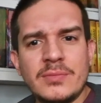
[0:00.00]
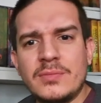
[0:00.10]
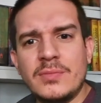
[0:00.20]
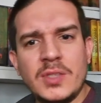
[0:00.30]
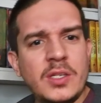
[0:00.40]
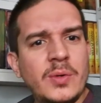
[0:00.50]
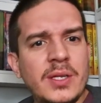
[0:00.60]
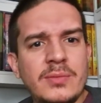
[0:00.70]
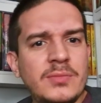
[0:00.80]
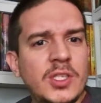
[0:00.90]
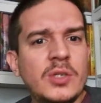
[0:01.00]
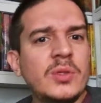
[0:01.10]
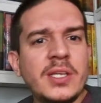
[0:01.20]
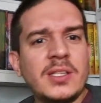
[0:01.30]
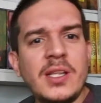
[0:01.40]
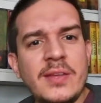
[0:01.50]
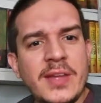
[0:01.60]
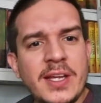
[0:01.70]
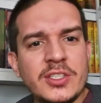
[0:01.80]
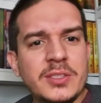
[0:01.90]
You know what? You don't like the live
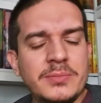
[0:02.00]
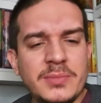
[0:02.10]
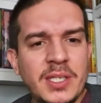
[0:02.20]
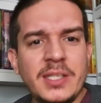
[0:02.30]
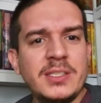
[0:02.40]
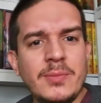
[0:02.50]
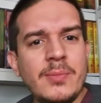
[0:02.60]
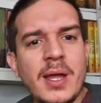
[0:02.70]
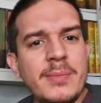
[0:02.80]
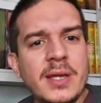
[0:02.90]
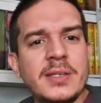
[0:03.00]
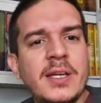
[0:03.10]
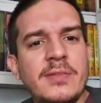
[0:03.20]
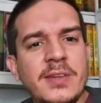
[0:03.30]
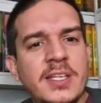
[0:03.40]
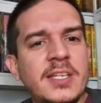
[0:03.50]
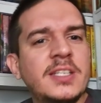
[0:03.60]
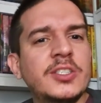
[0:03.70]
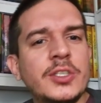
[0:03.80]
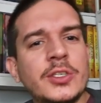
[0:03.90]
action? At least in my mind, I find it
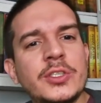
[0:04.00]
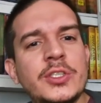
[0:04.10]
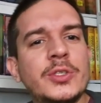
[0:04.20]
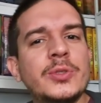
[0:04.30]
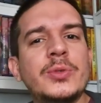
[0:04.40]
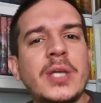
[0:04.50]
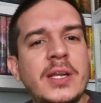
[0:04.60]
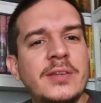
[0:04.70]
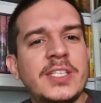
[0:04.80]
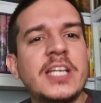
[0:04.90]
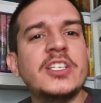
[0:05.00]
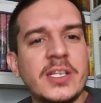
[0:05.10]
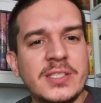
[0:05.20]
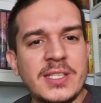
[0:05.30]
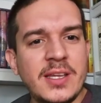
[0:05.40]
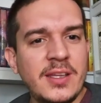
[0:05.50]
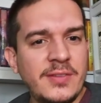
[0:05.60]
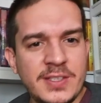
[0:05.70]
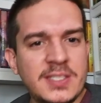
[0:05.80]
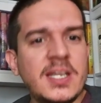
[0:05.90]
easier to kind of digest that if
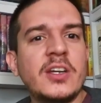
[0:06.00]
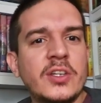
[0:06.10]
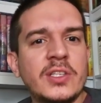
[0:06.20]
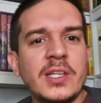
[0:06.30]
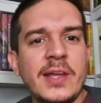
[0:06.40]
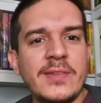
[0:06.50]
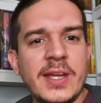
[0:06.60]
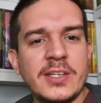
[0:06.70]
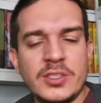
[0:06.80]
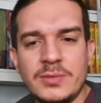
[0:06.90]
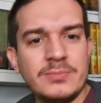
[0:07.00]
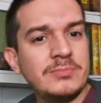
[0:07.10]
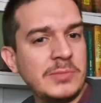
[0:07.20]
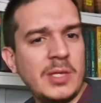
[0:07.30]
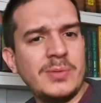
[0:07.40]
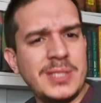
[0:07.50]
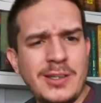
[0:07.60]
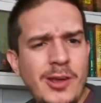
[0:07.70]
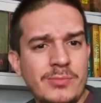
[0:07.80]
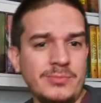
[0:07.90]
it's not good, the live action. I was like,
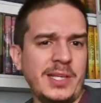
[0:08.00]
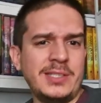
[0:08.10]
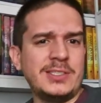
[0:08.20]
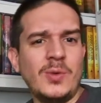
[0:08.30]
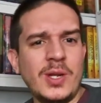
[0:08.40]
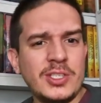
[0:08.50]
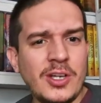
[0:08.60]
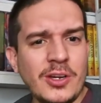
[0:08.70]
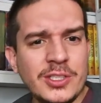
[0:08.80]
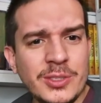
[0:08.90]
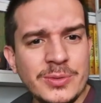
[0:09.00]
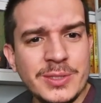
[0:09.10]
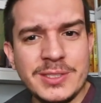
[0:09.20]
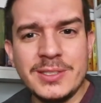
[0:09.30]
oh, I can still watch the cartoons.